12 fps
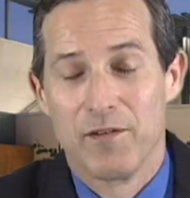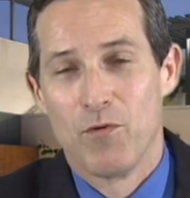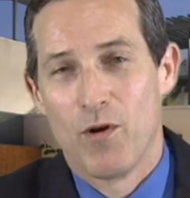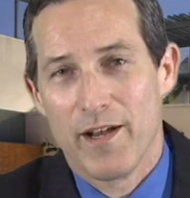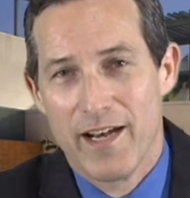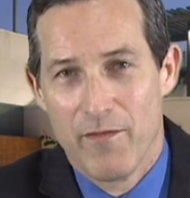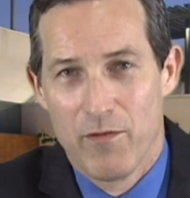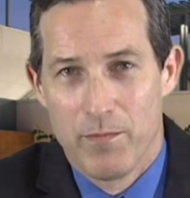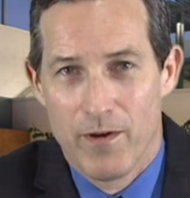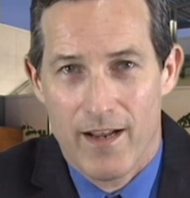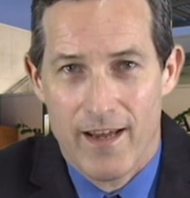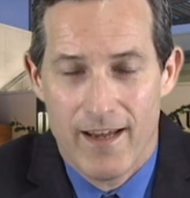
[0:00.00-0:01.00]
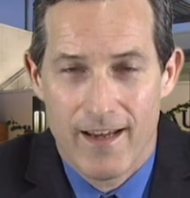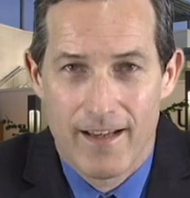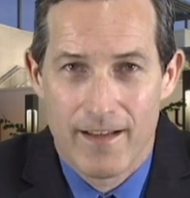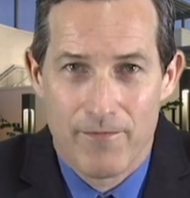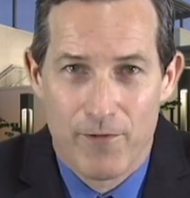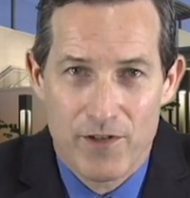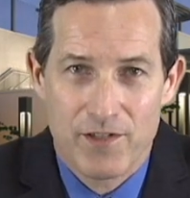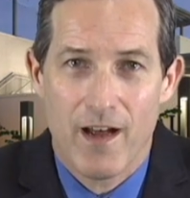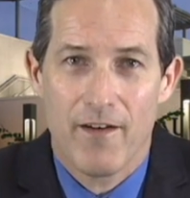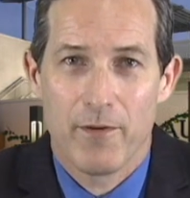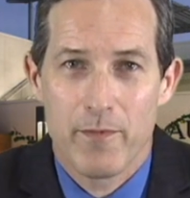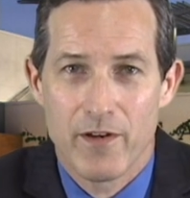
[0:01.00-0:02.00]
Good morning, everybody. First
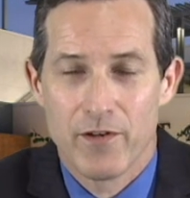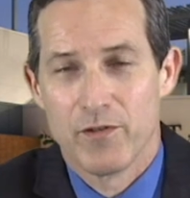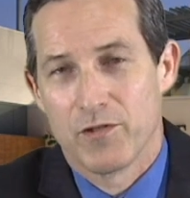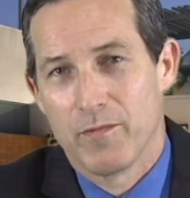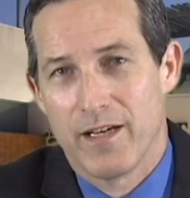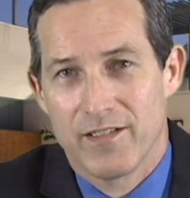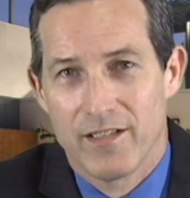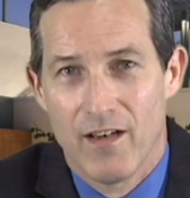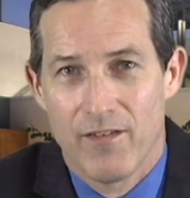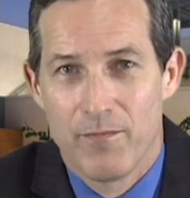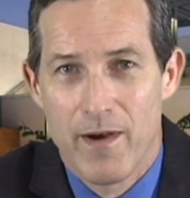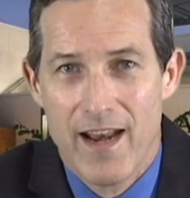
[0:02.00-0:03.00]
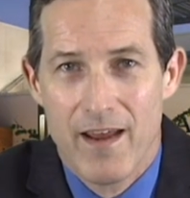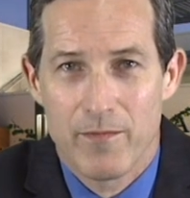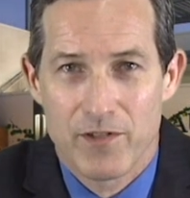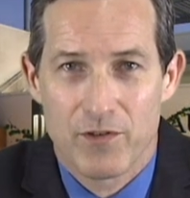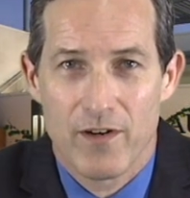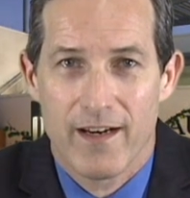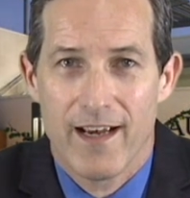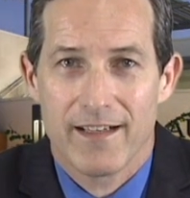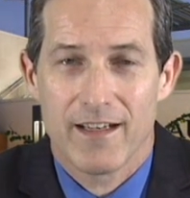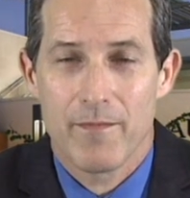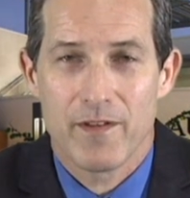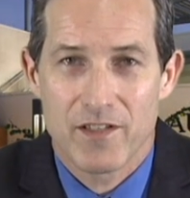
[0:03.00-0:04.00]
off, let me introduce myself. My name is Greg
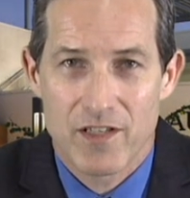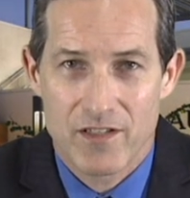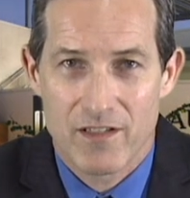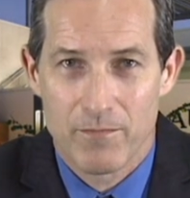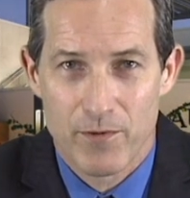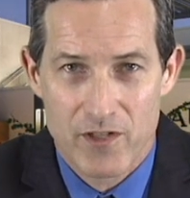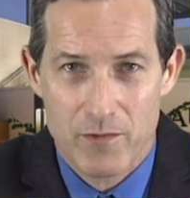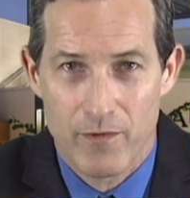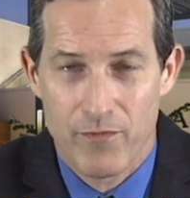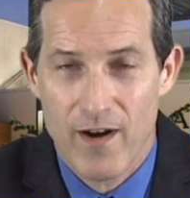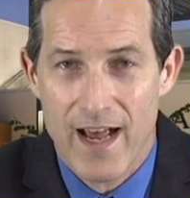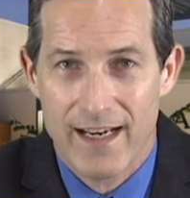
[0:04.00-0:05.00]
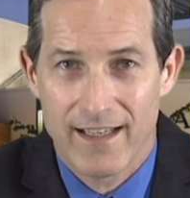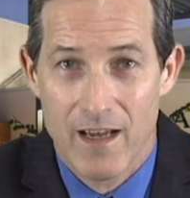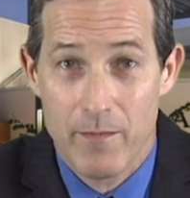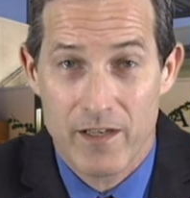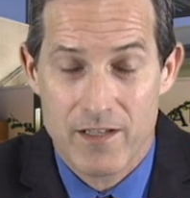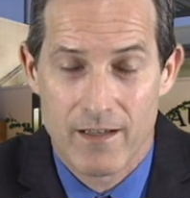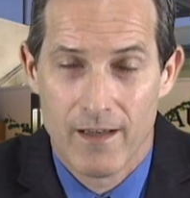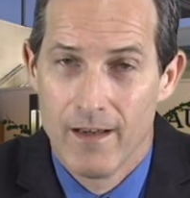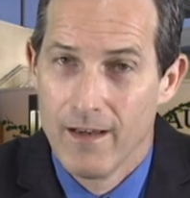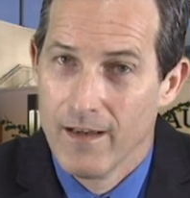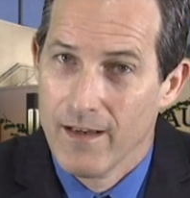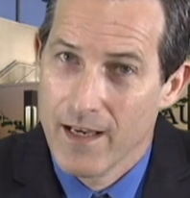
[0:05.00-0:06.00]
Hecht. I'm the Assistant Principal for Academics.
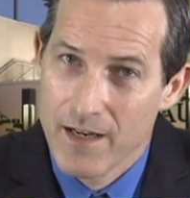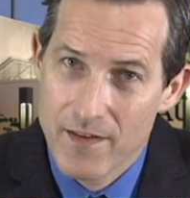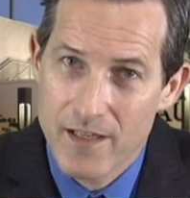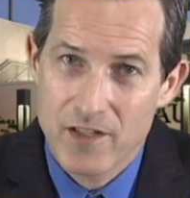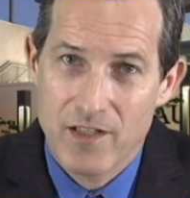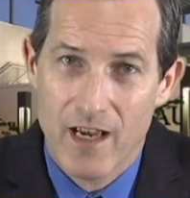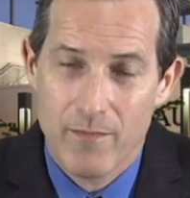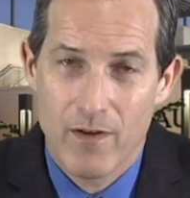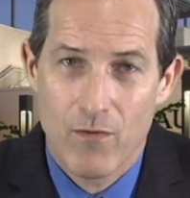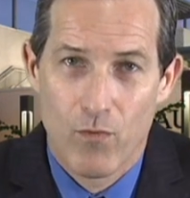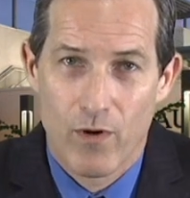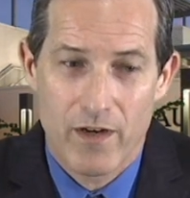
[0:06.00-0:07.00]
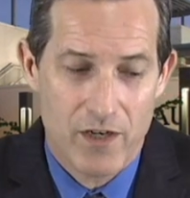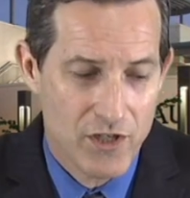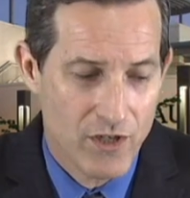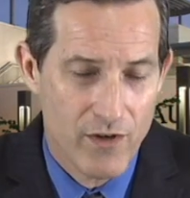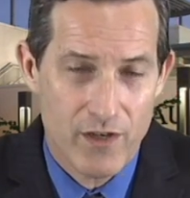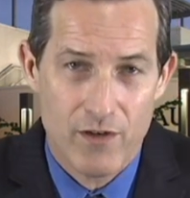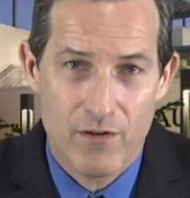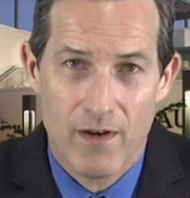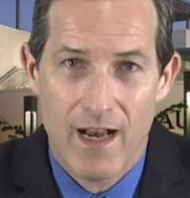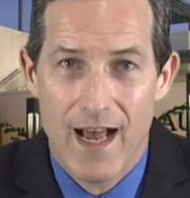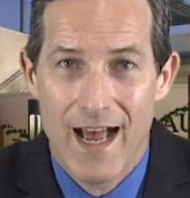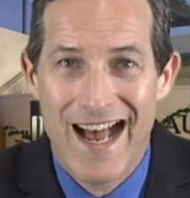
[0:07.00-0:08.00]
And in this segment, we're going to show you
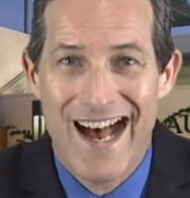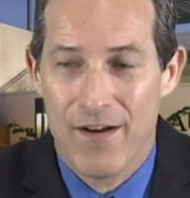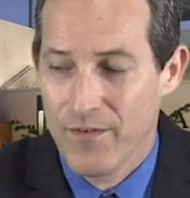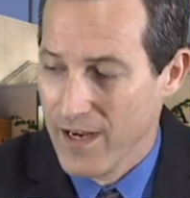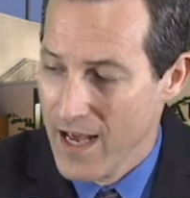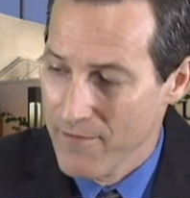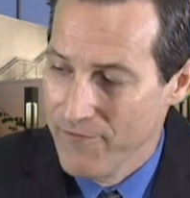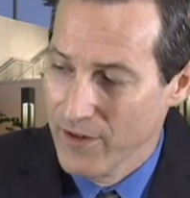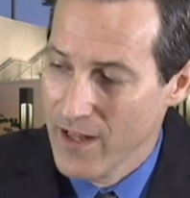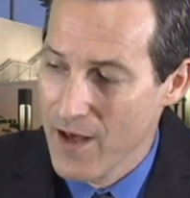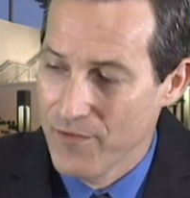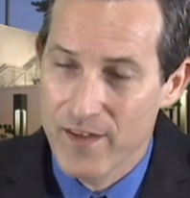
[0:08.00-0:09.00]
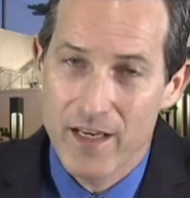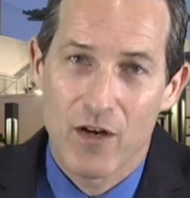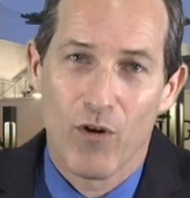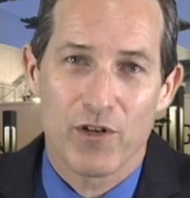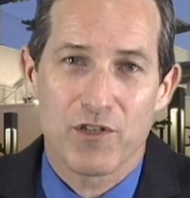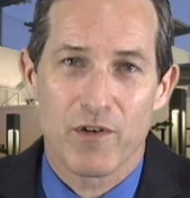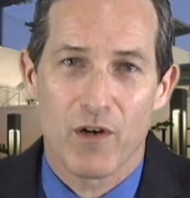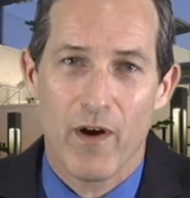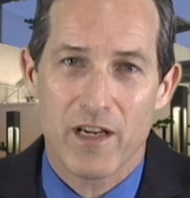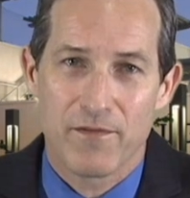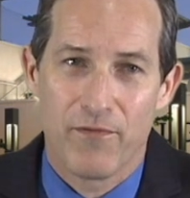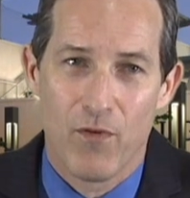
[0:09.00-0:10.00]
how to kind of fill out the course
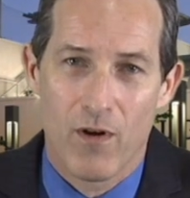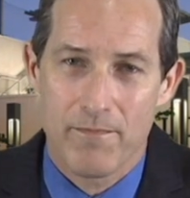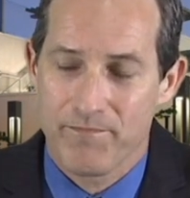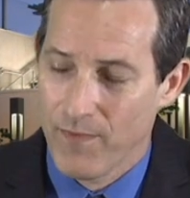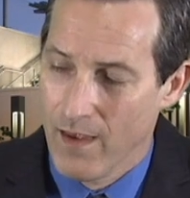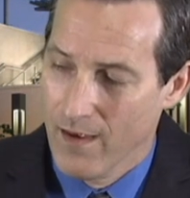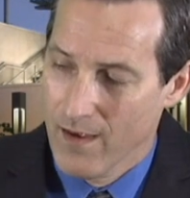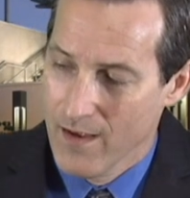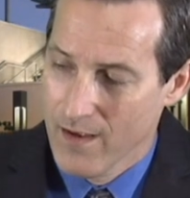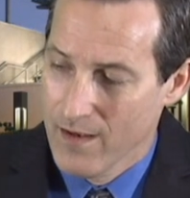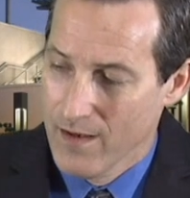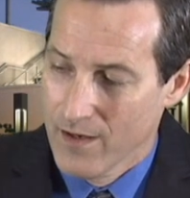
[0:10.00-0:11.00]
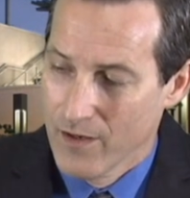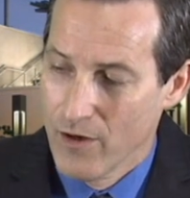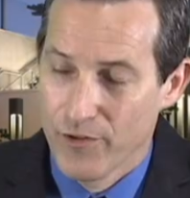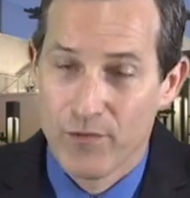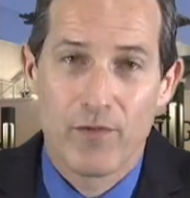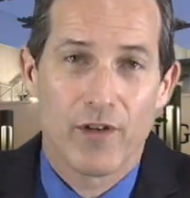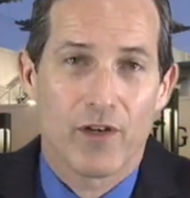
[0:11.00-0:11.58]
request form, go through the